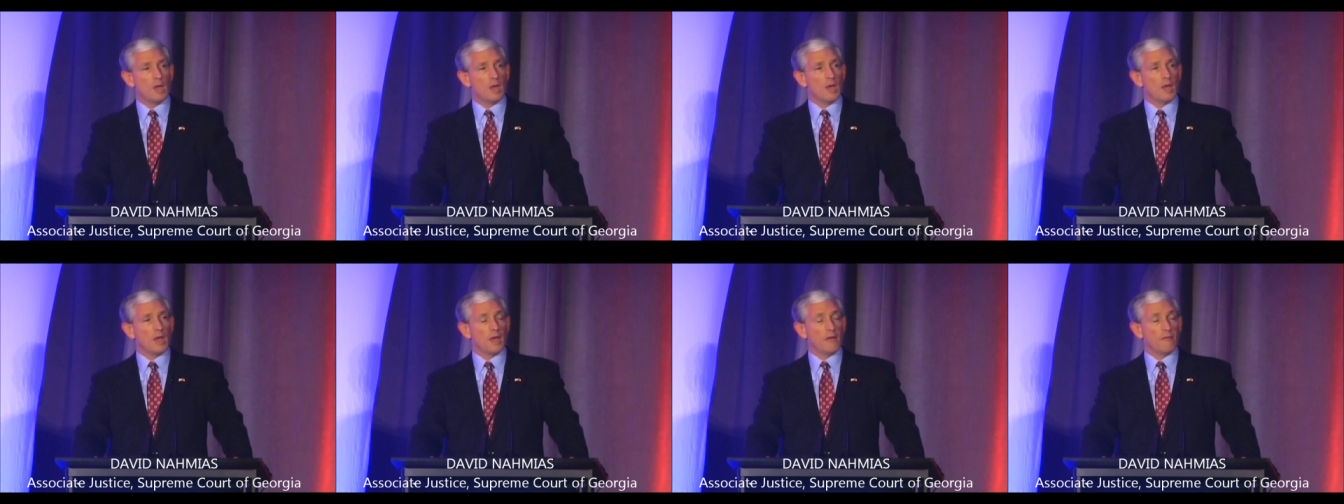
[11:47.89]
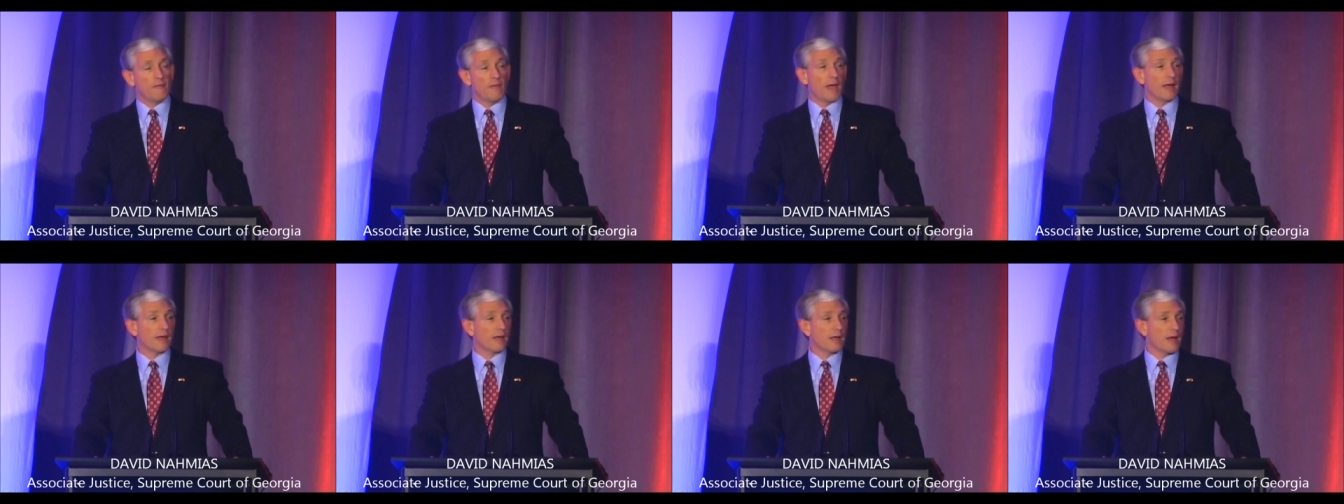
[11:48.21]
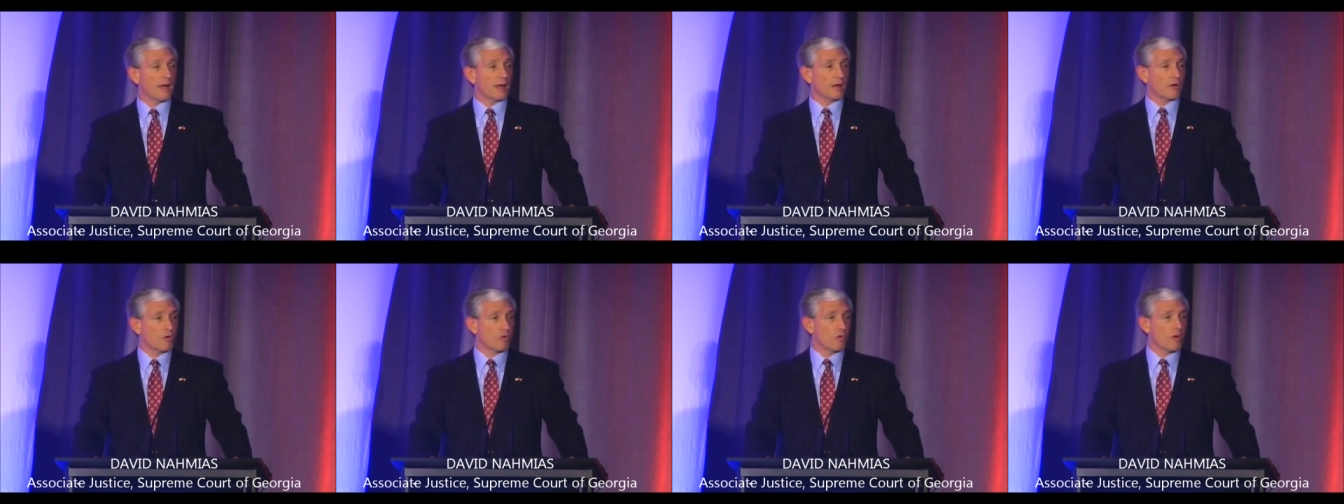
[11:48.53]
And that
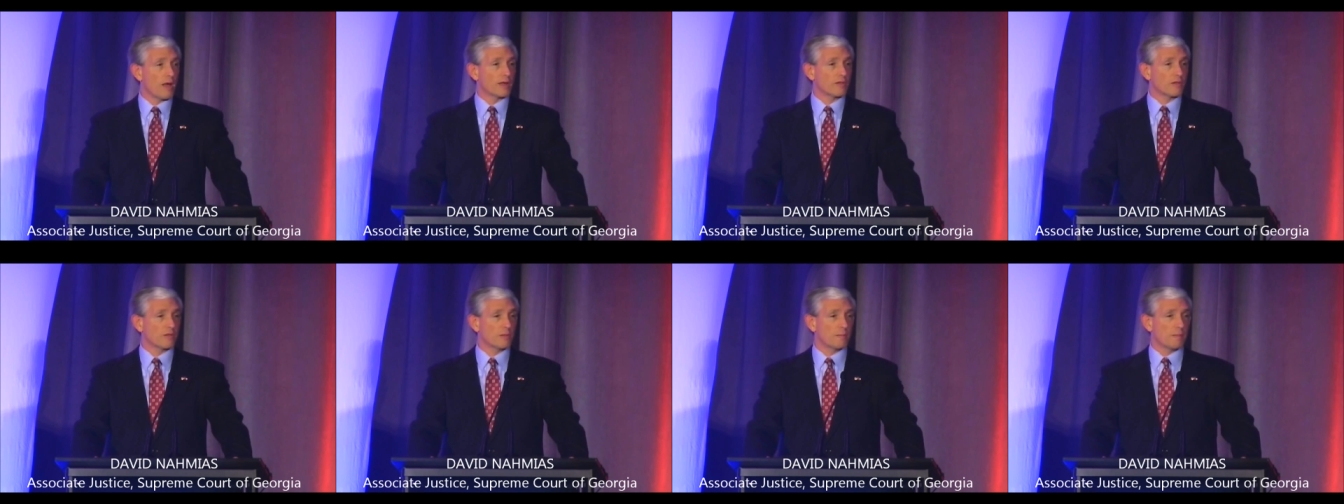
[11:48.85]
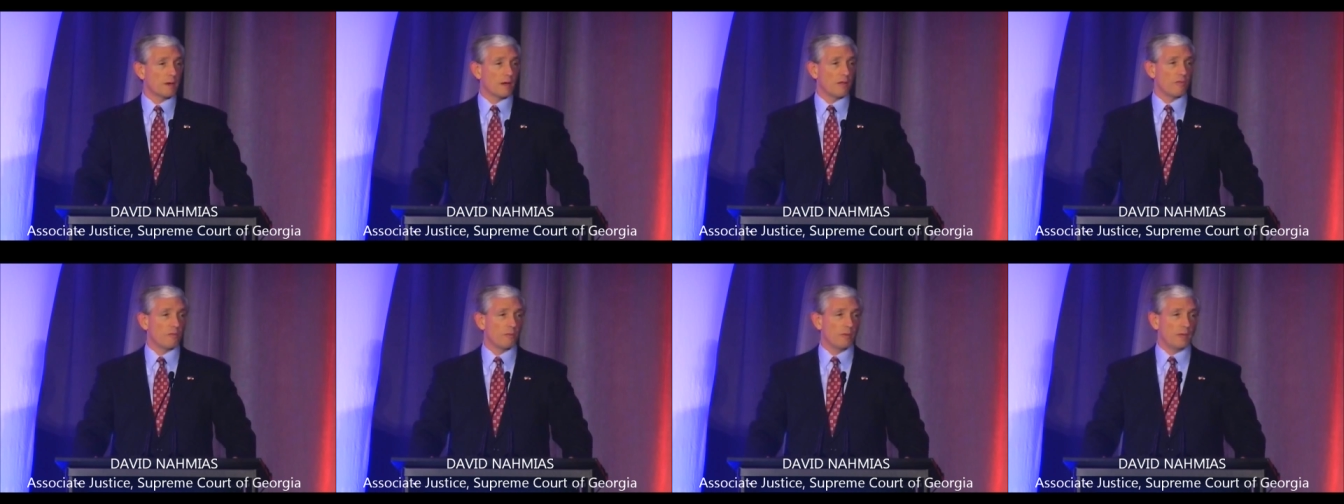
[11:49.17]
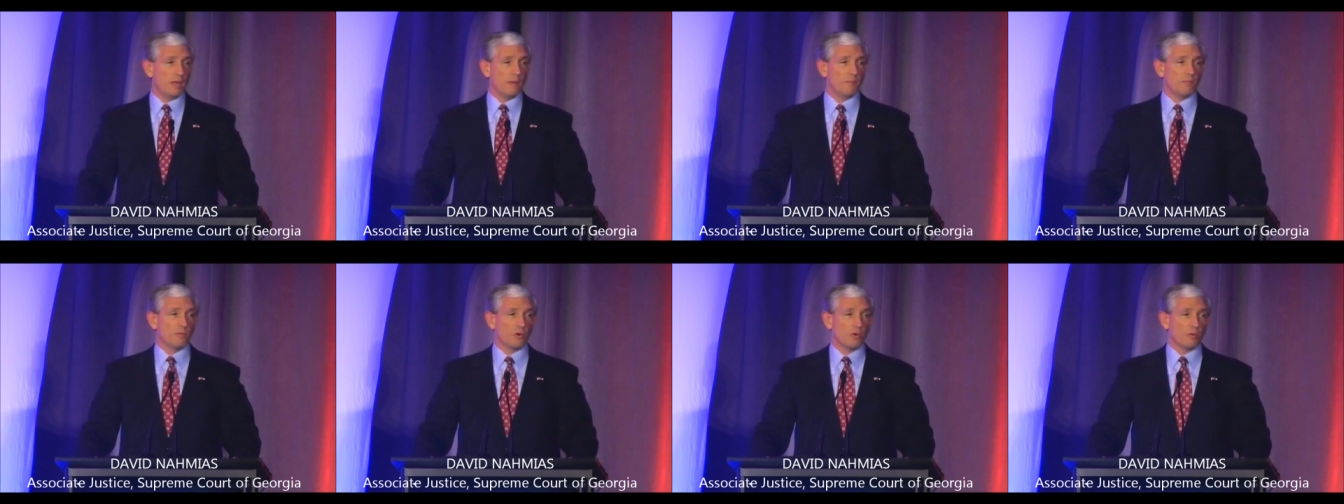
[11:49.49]
got corrected by the
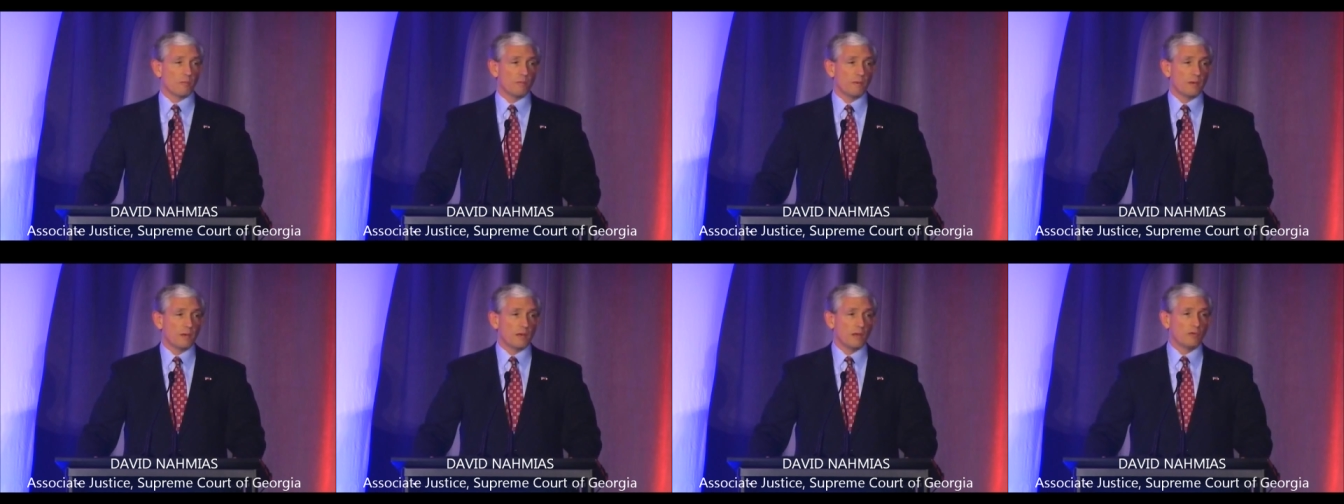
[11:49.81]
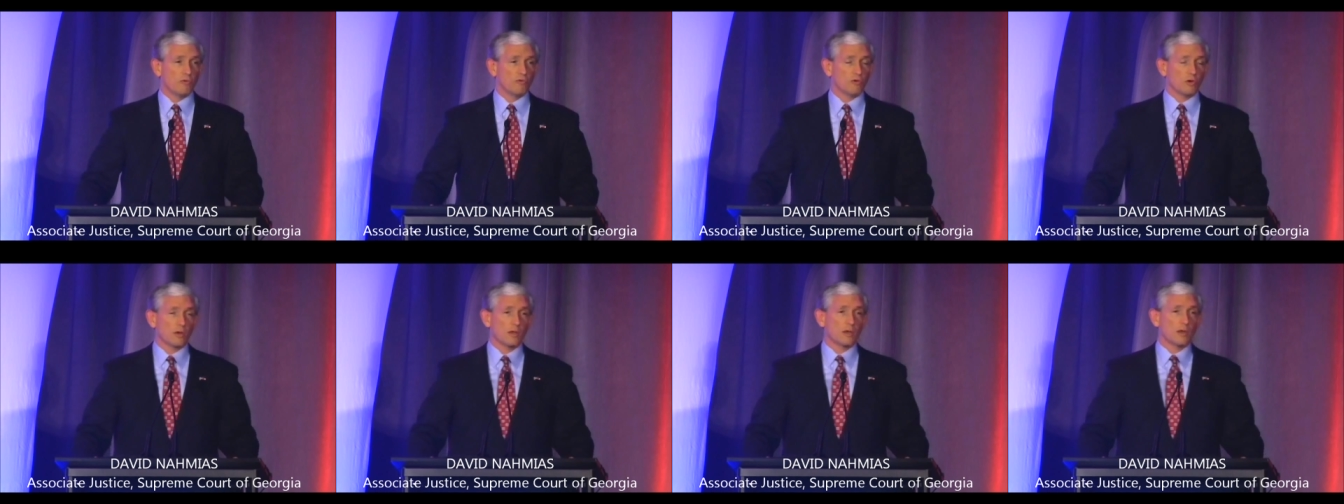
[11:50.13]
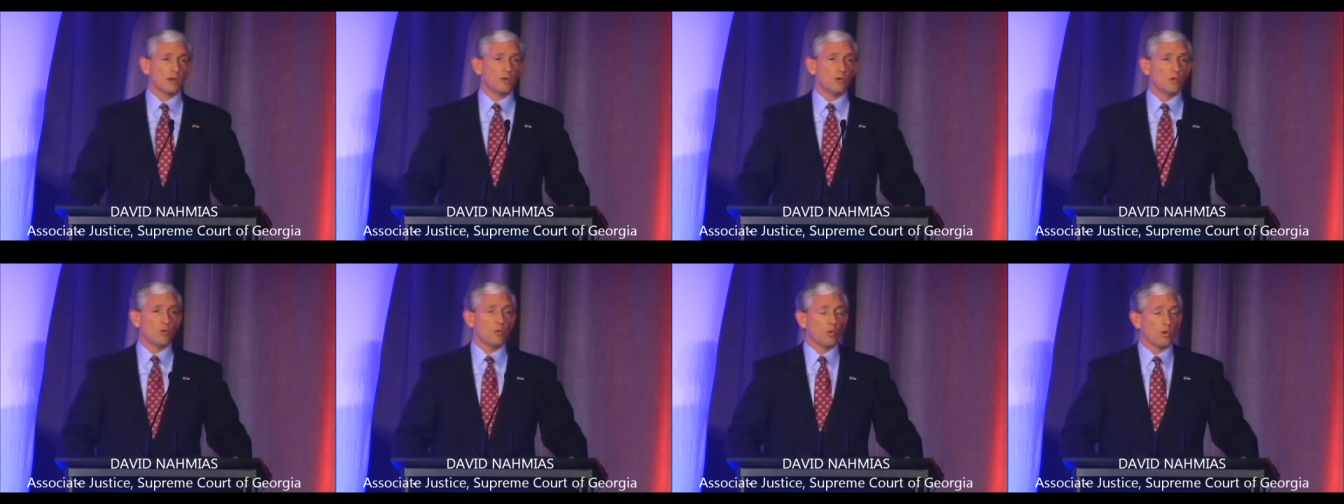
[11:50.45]
people, but it took an
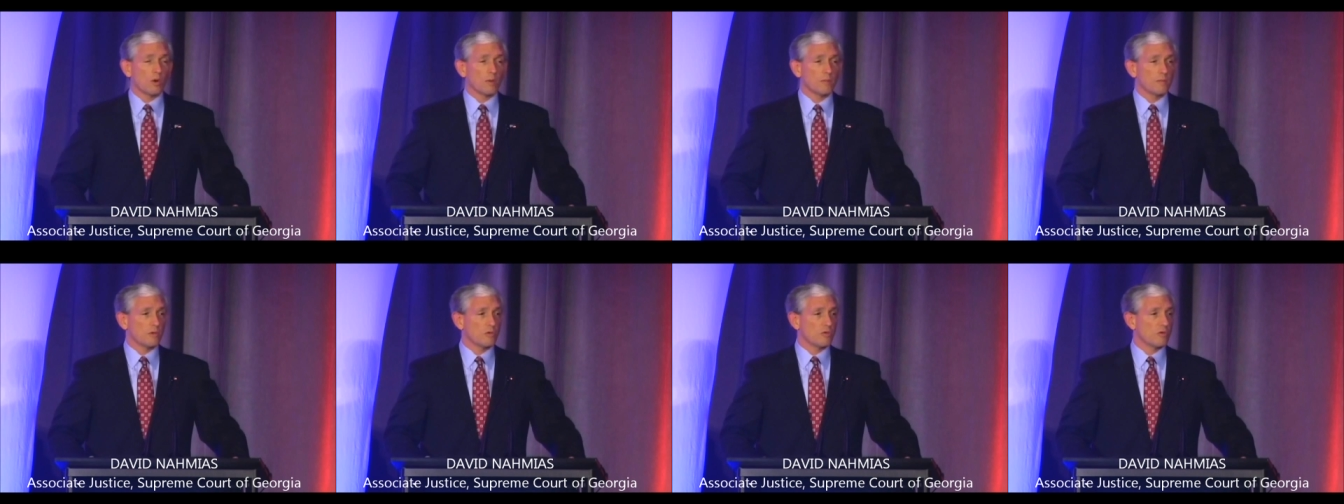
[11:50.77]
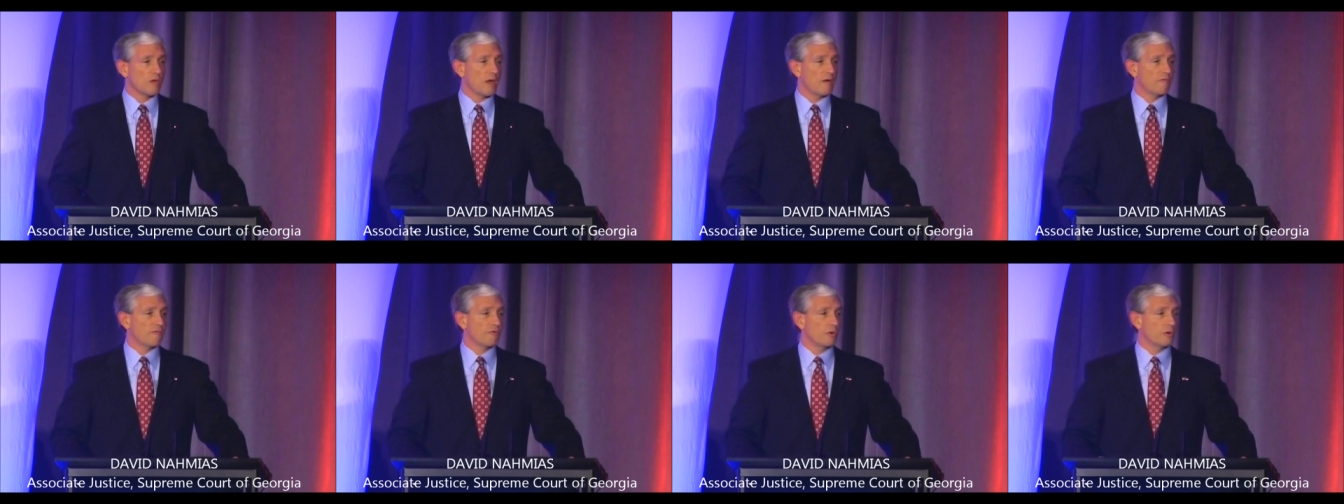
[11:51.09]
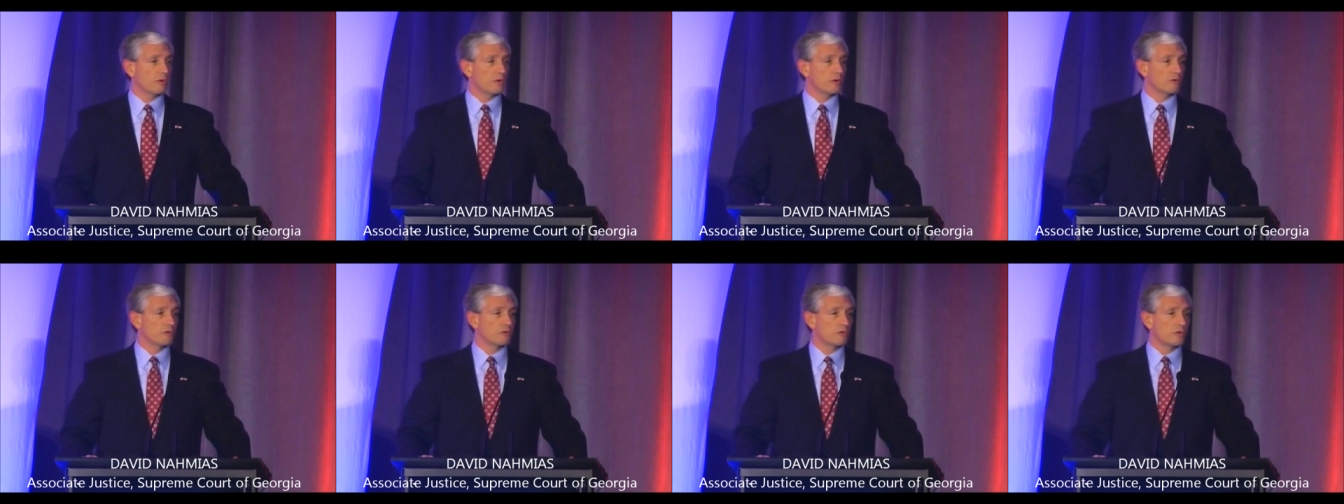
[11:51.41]
enormous effort
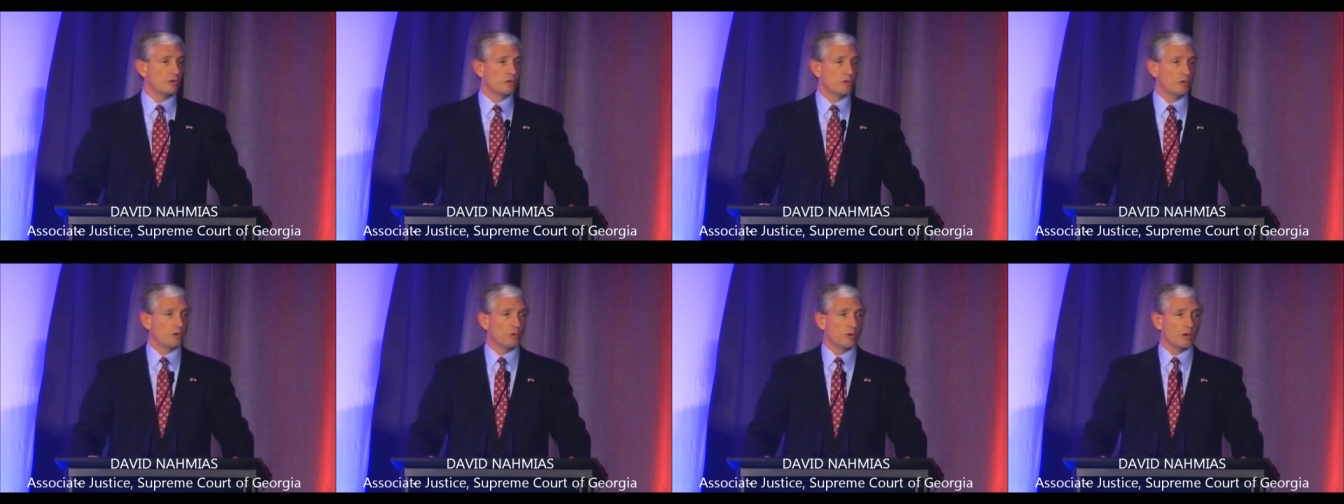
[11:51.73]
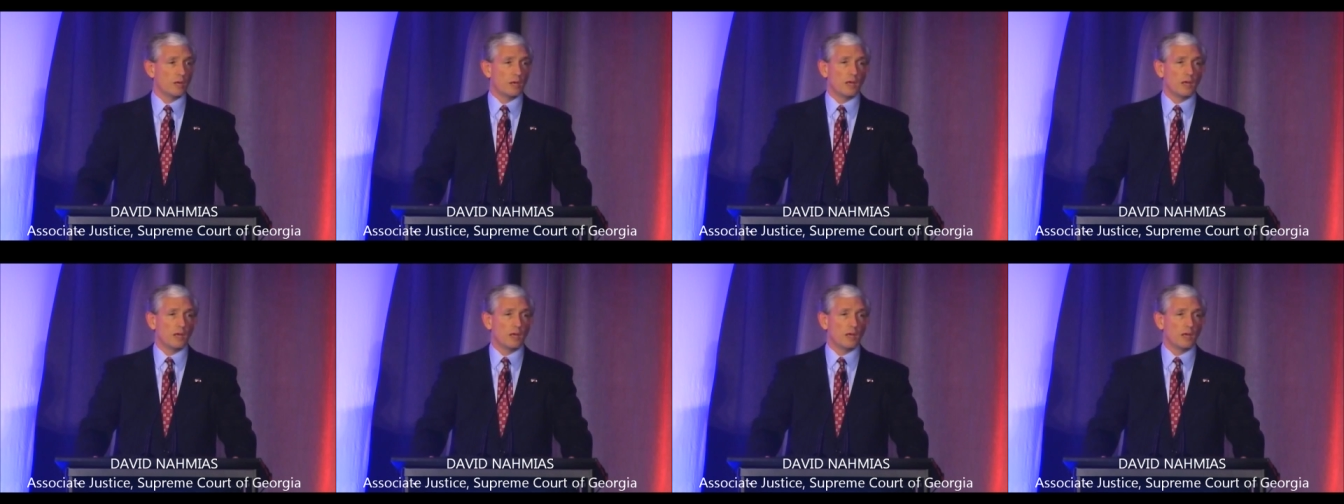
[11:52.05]
to do it.